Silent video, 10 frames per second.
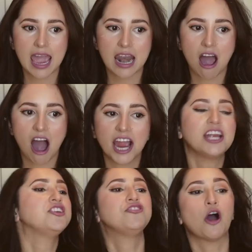And
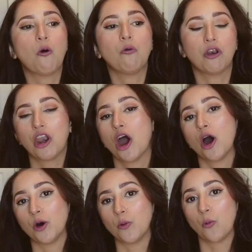I don't
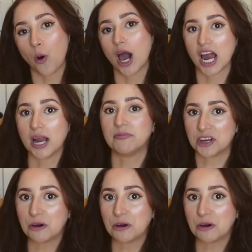know what I'm